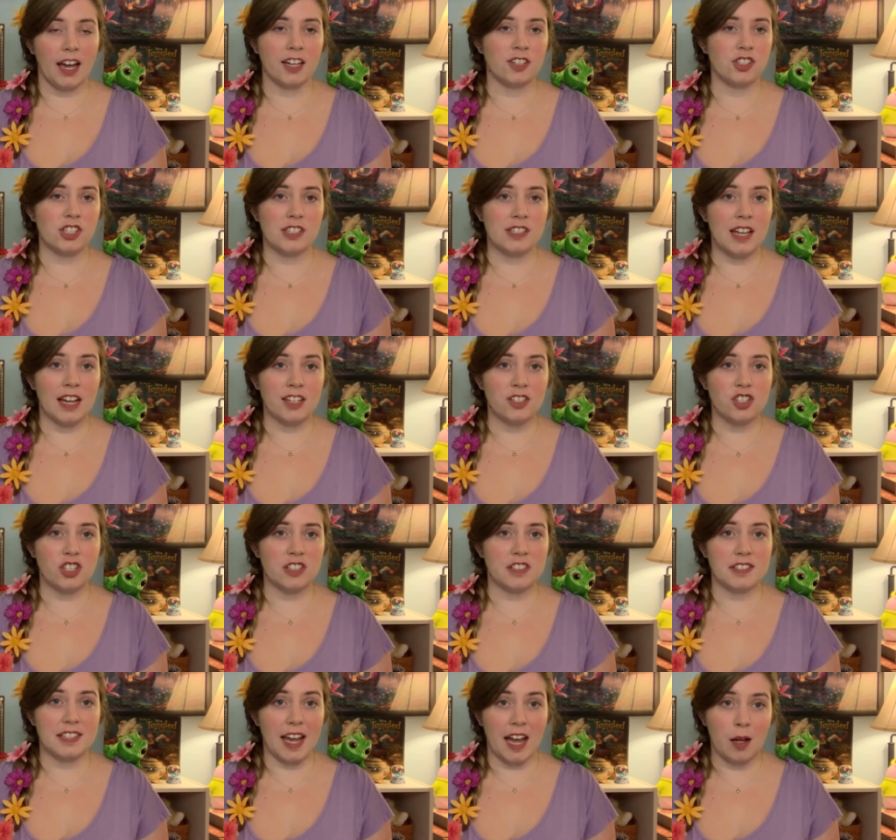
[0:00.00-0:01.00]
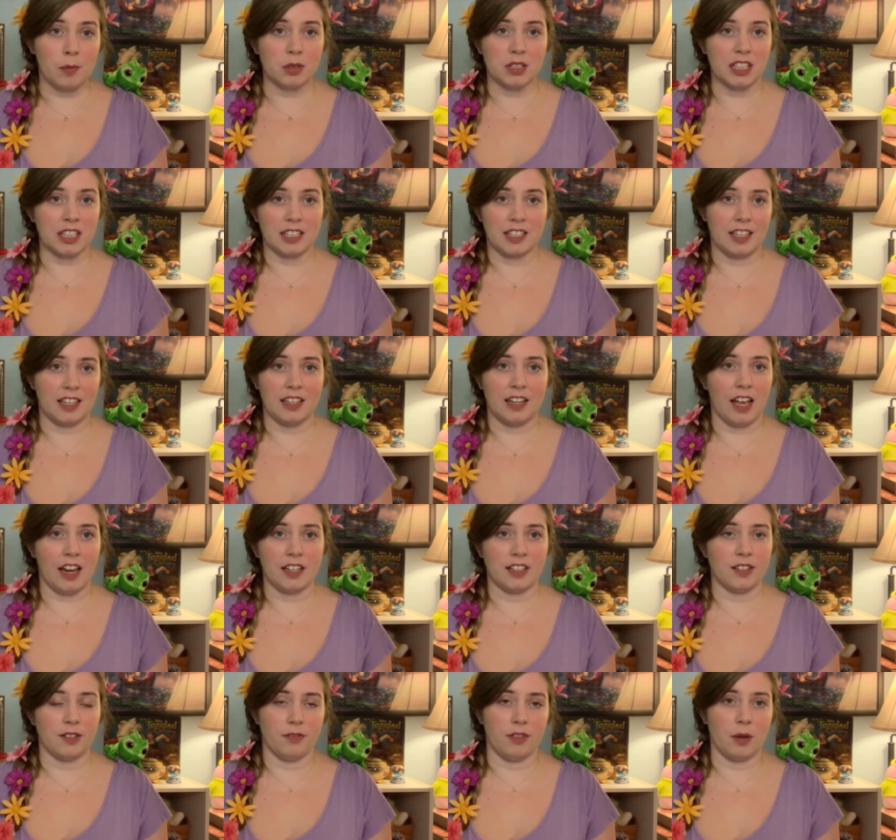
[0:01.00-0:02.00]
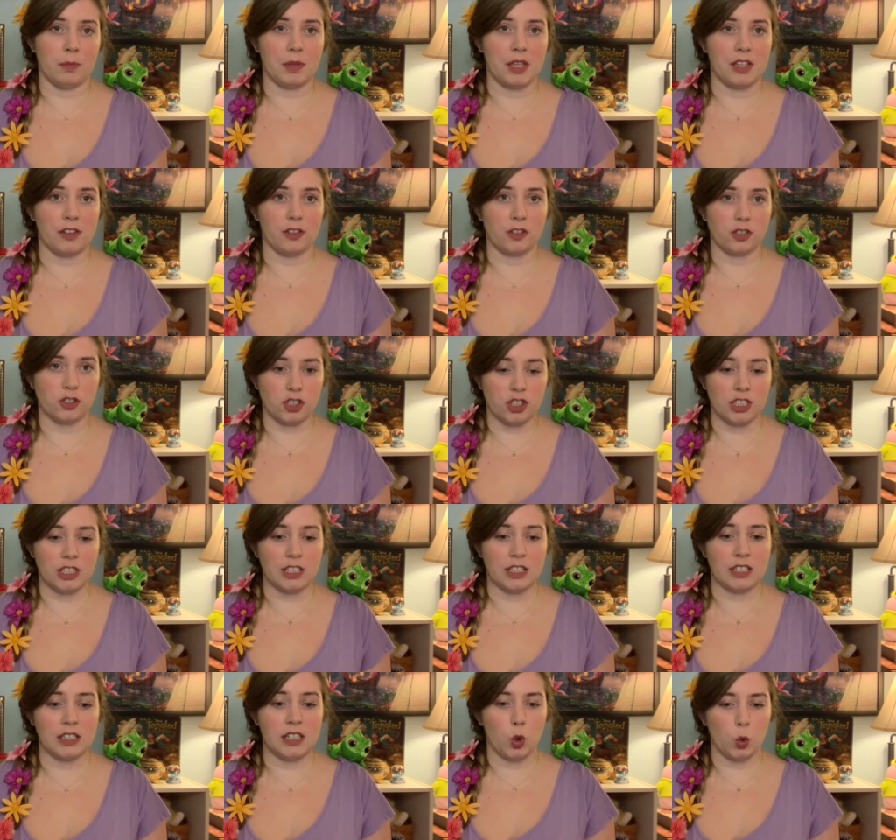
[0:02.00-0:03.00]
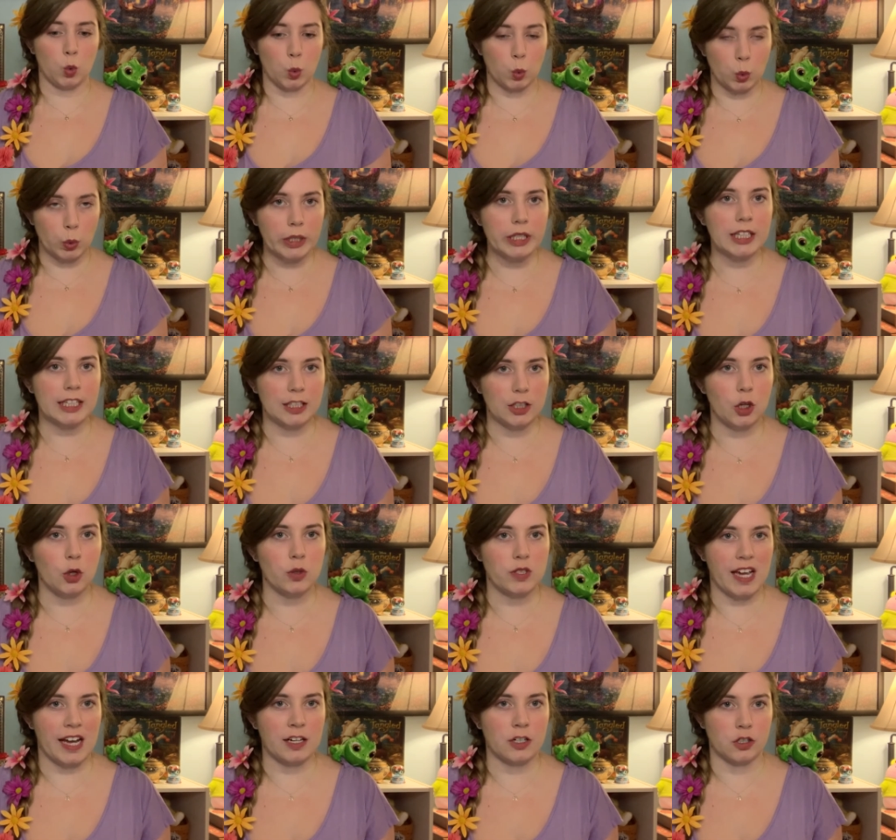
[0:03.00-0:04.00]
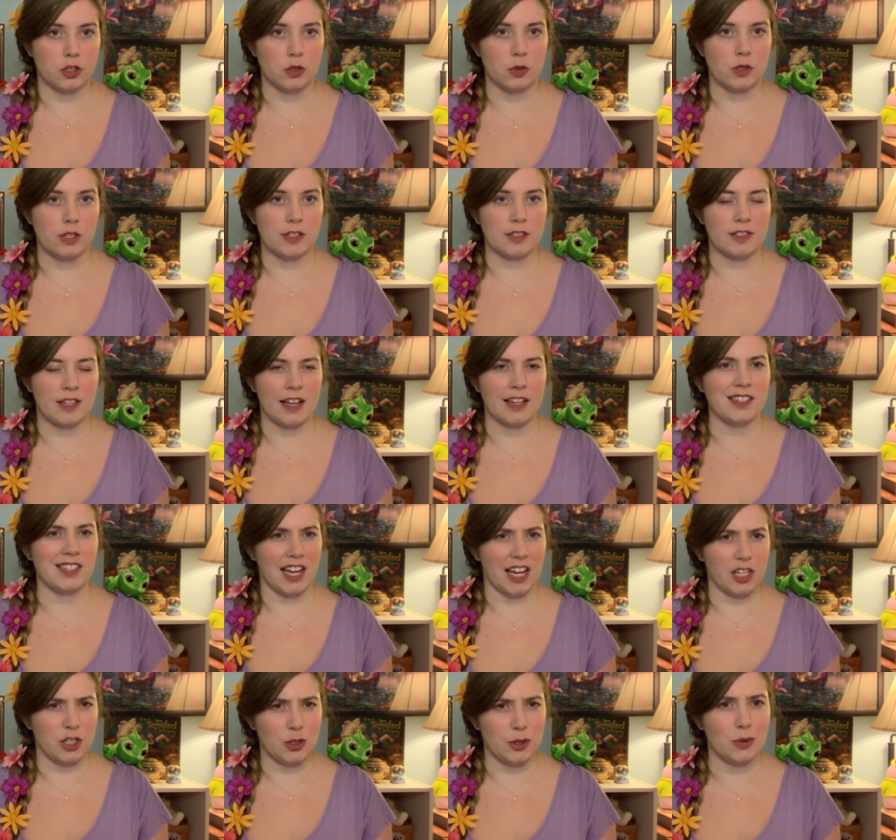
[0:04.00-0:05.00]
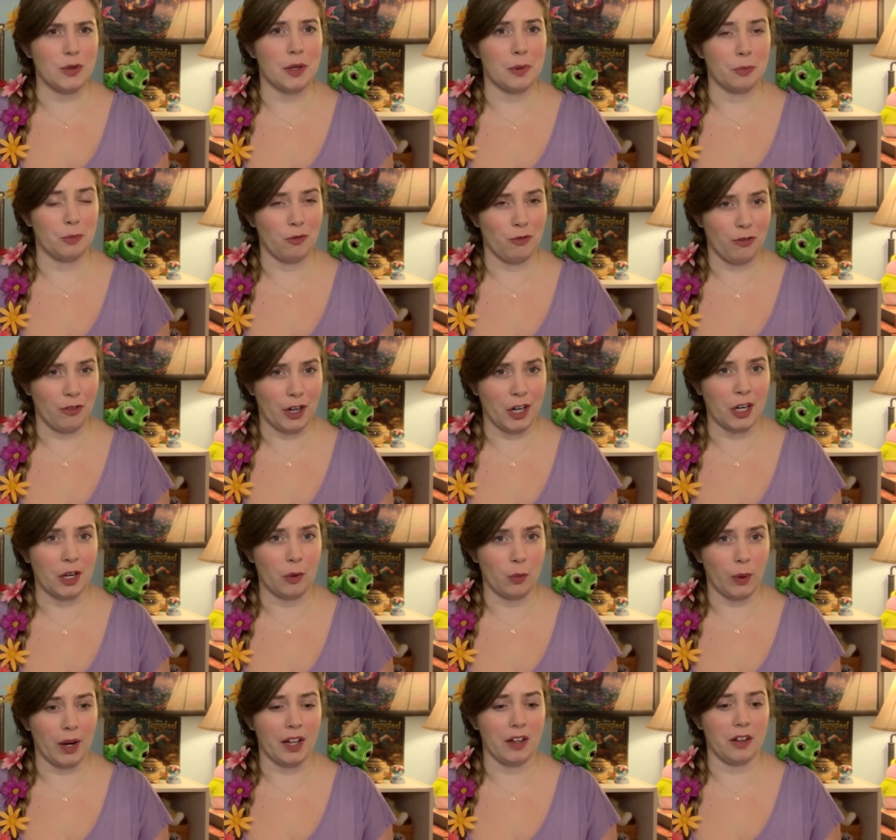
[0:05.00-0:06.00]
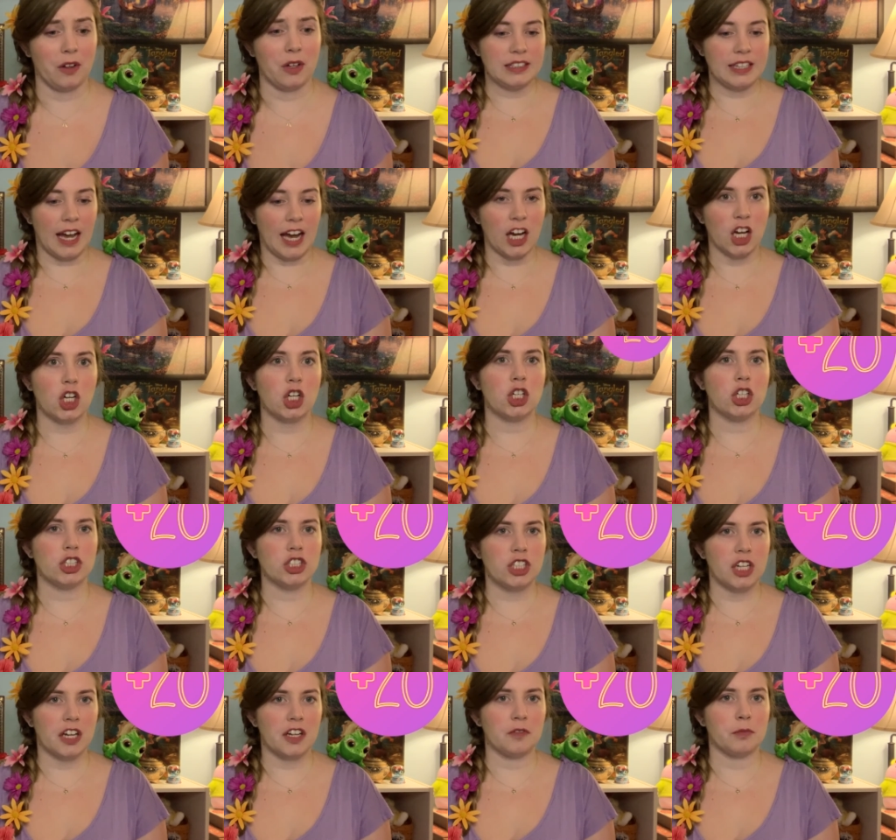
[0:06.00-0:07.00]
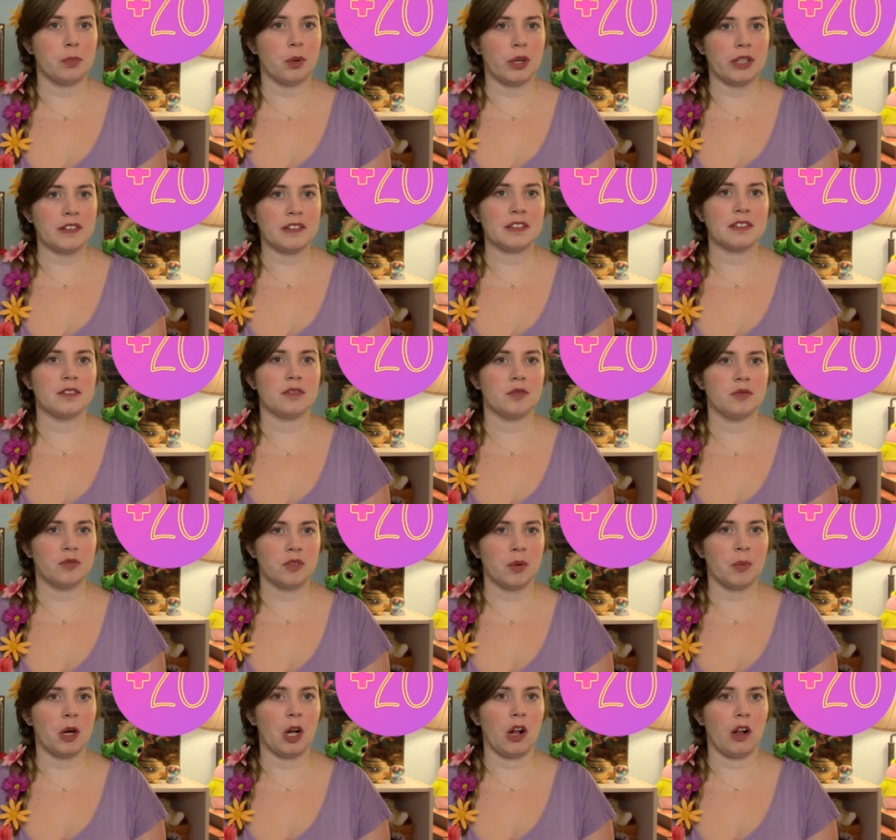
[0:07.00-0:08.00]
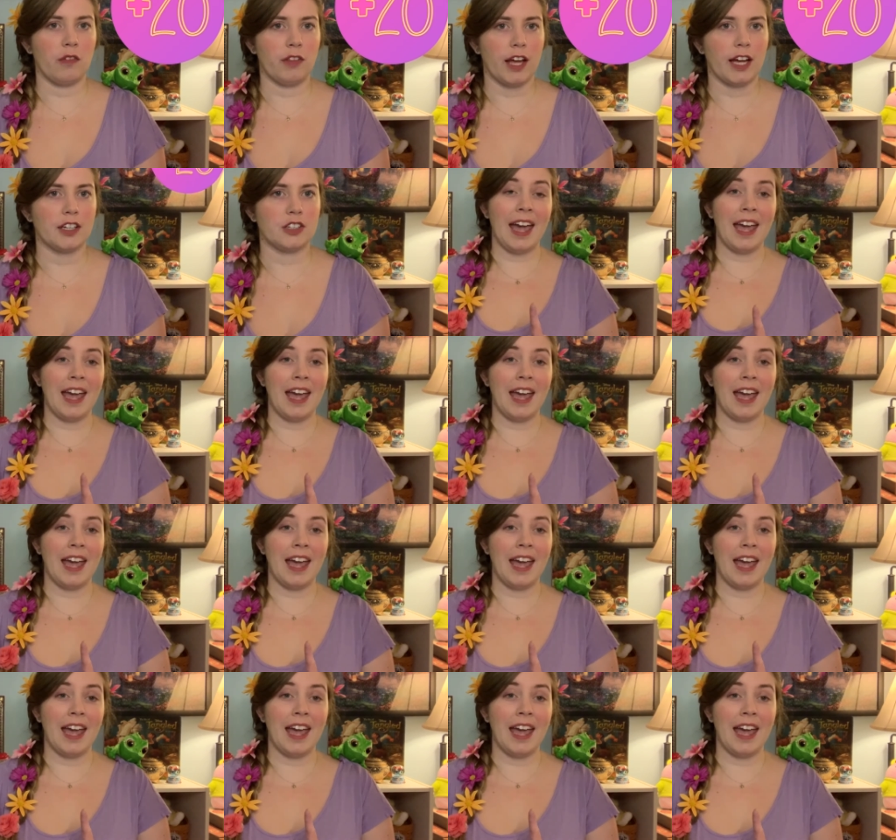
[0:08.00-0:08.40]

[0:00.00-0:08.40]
And she's not just dabbling in any of them either. She really knows how to do these things and do them very well. Yeah, good chunk of points from all of that.